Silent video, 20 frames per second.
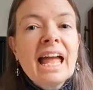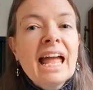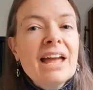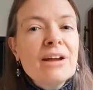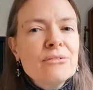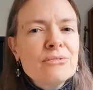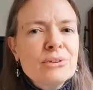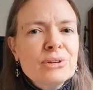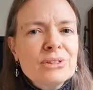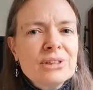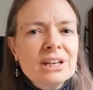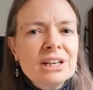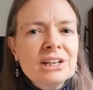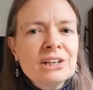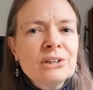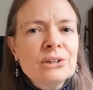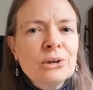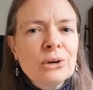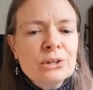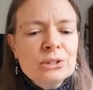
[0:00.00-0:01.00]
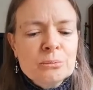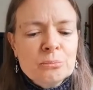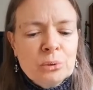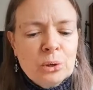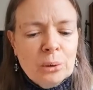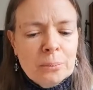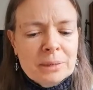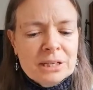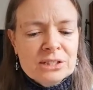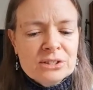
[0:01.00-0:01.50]
Everything God
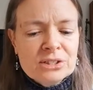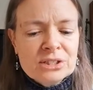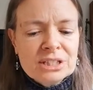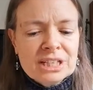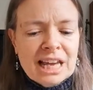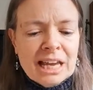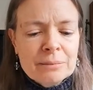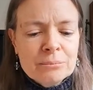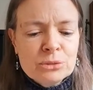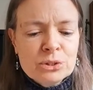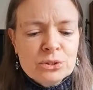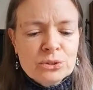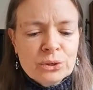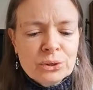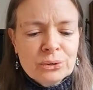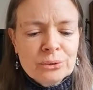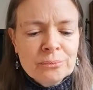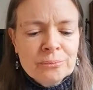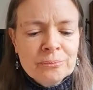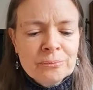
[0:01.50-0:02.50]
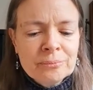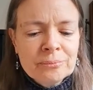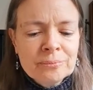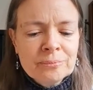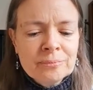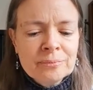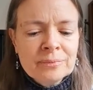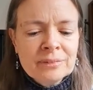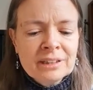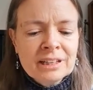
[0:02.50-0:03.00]
promised came true.
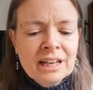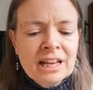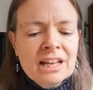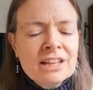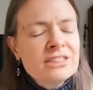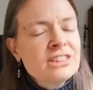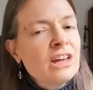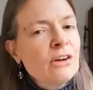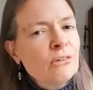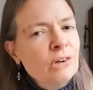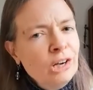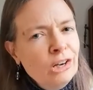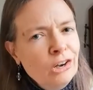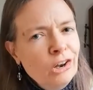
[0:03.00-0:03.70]
There are